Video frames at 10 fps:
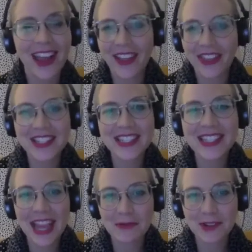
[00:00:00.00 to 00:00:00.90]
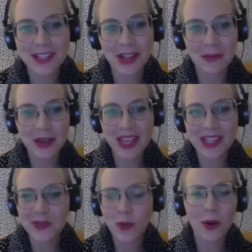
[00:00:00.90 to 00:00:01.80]
gotten the same result
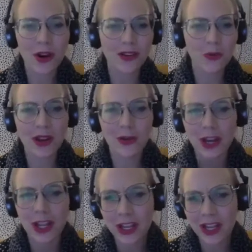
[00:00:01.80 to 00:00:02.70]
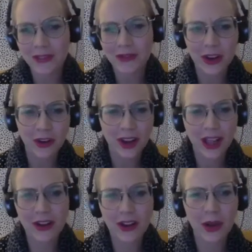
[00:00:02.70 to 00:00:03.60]
because we weren't good at figuring
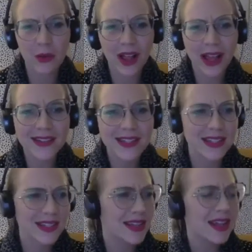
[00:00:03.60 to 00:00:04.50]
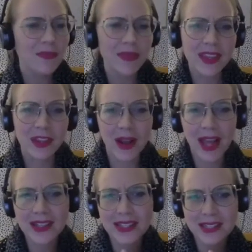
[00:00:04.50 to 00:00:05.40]
out, okay, well, how does this
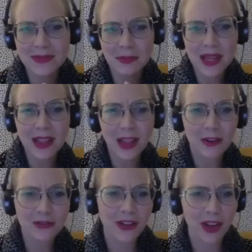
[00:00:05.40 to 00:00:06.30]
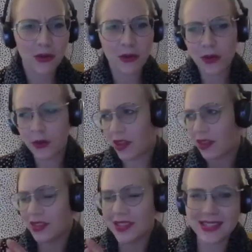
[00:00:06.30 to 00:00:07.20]
meatloaf go
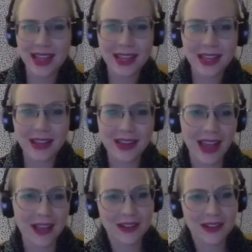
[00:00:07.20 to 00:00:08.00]
with lasagna, and